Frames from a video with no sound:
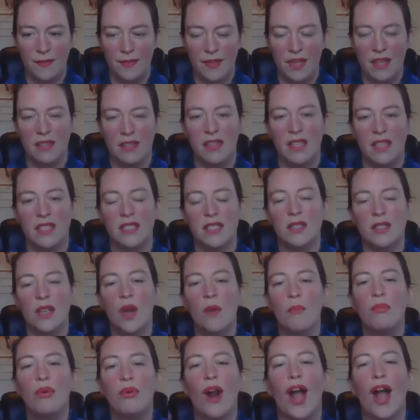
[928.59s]
in this
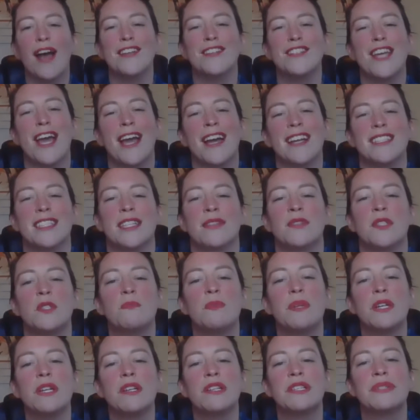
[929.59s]
project of
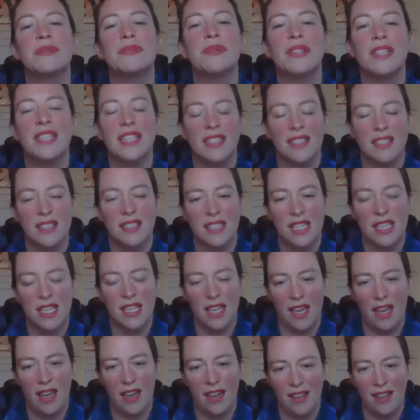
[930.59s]
spiritually
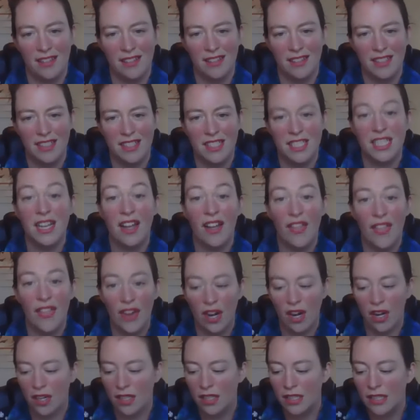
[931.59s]
seeking
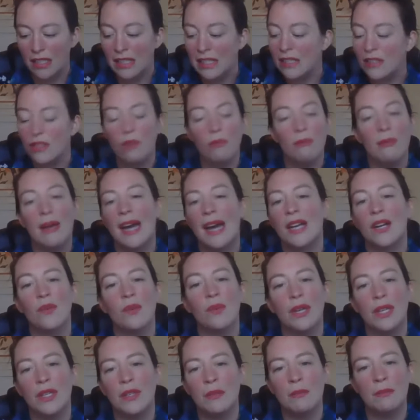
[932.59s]
together, no matter
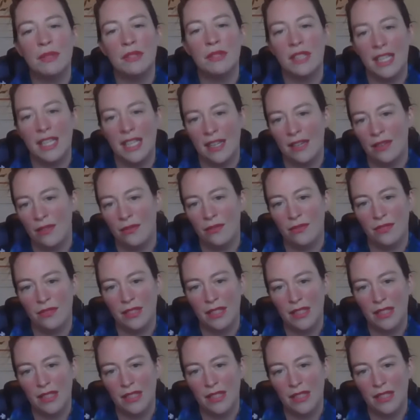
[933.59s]
what you believe